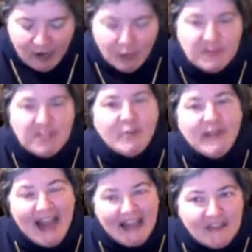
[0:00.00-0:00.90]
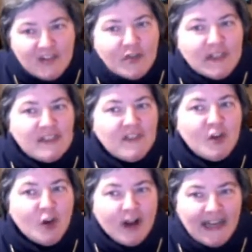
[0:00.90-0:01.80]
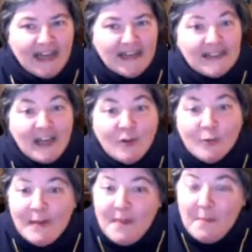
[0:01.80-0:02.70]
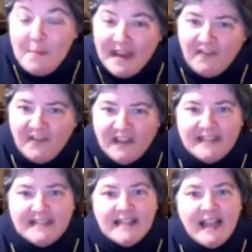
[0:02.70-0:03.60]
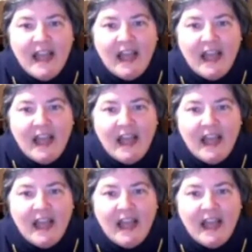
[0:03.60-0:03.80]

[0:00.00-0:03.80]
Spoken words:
helps you gain the trust of your audience and reap the benefits